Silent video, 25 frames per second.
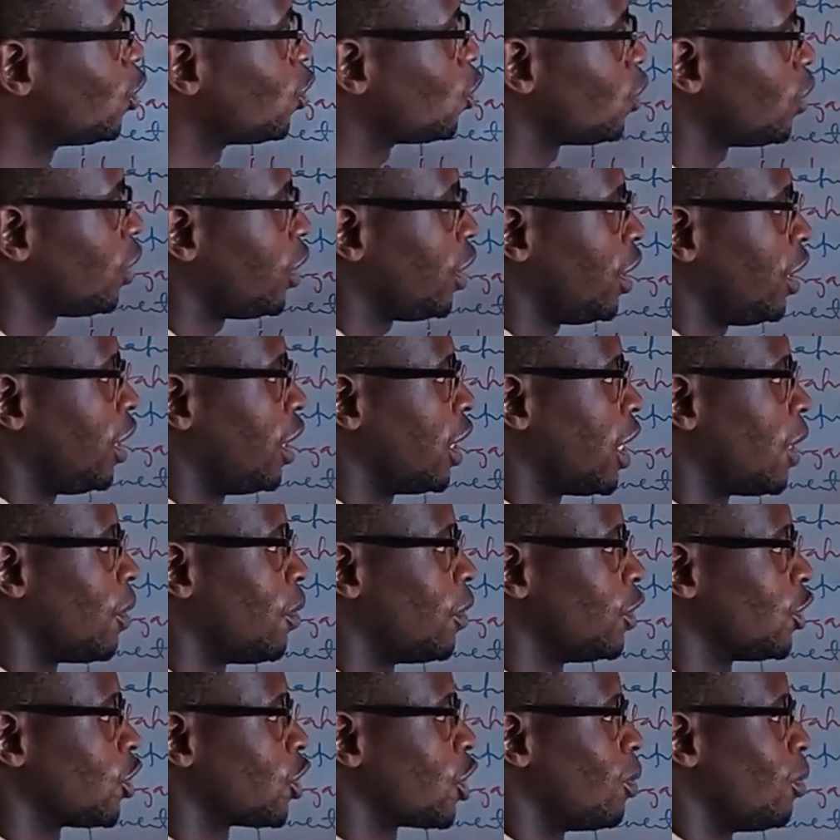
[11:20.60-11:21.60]
to A and
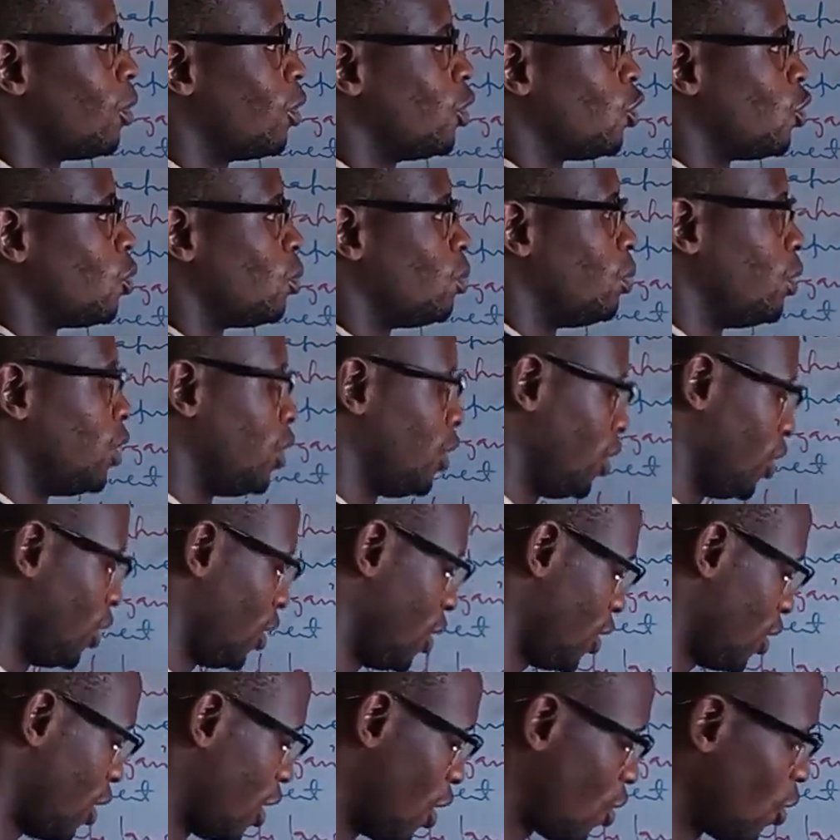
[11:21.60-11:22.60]
what is common to B.
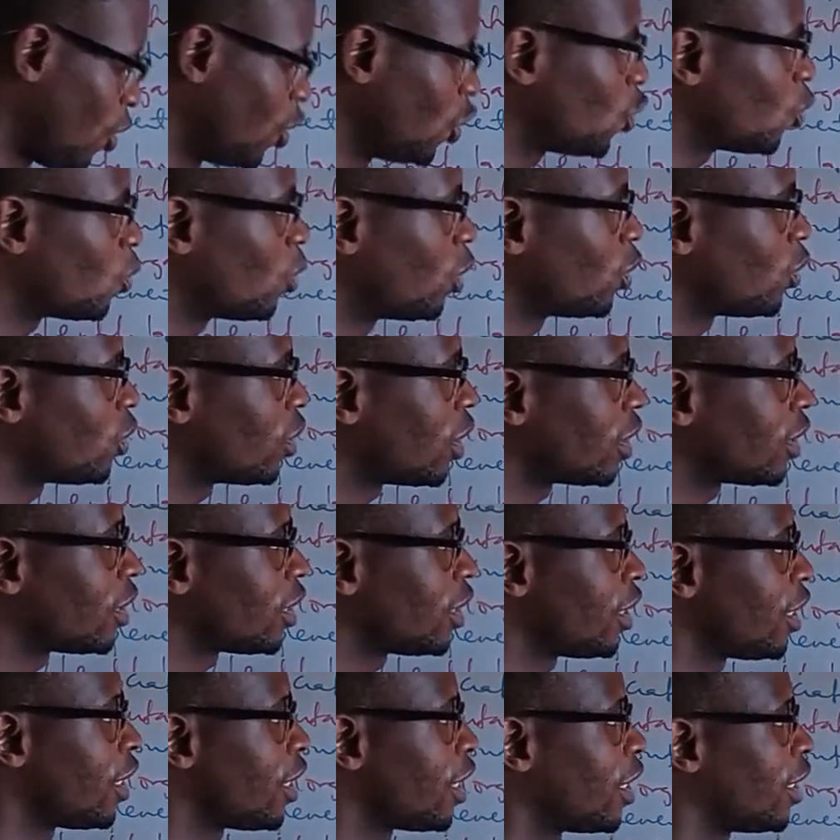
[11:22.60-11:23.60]
According to what you are
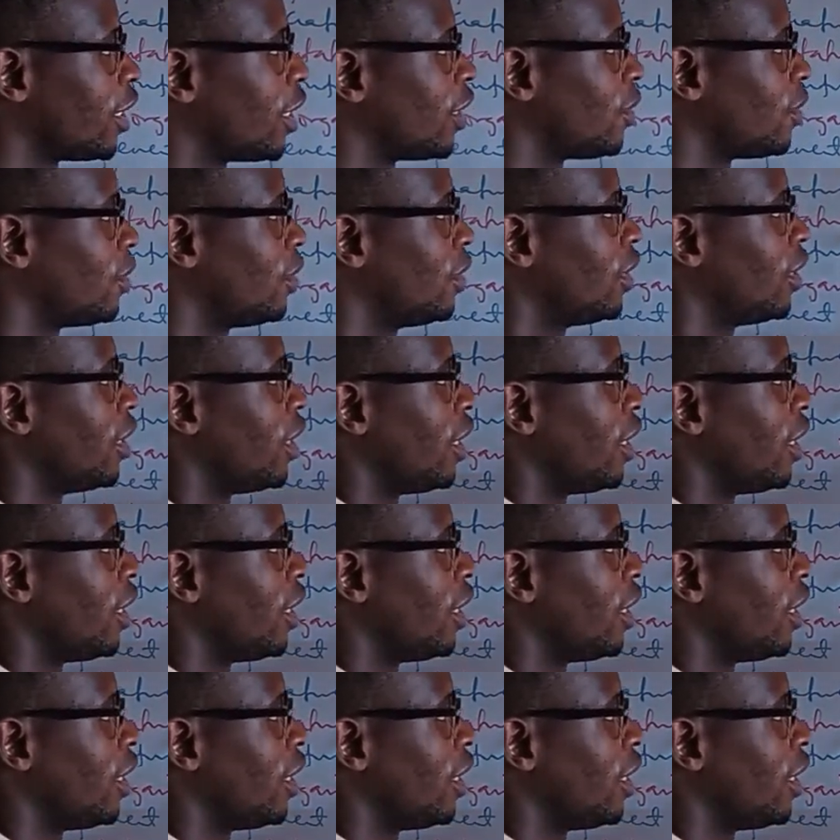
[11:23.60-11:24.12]
saying here now,